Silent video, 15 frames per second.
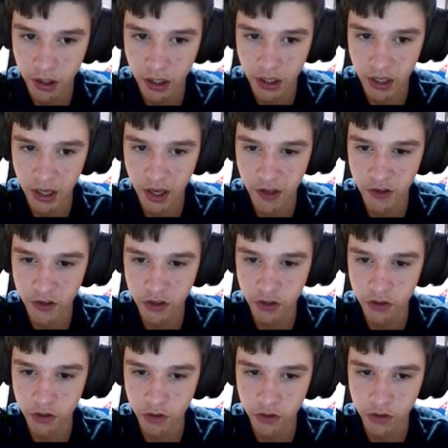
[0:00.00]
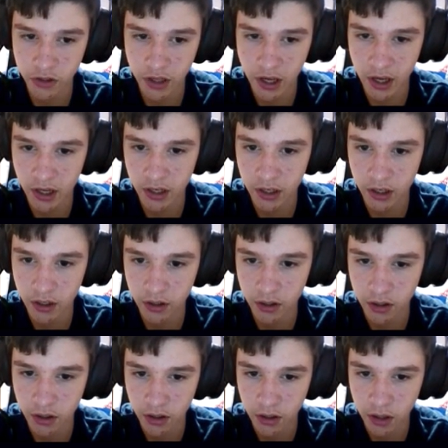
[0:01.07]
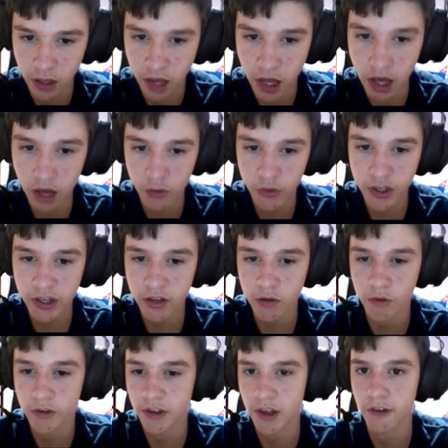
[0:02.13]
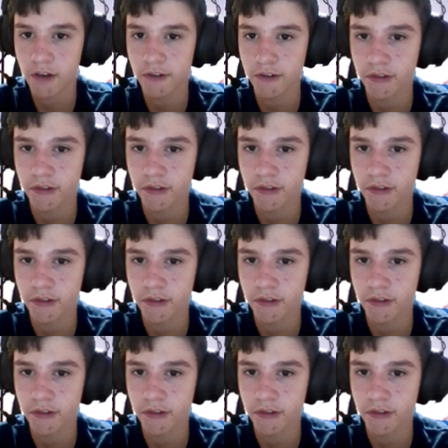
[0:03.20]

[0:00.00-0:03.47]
Yes, just use that and then... Ah, we can use stuff.